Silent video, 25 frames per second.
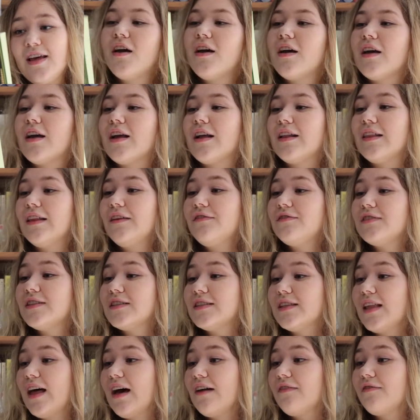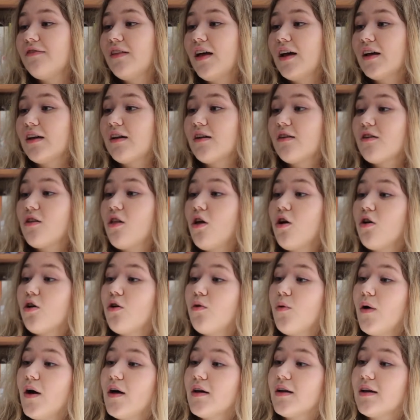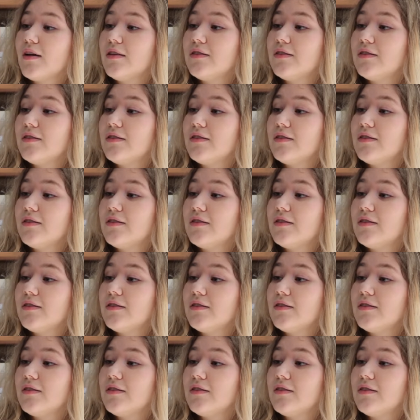he lived his life like clockwork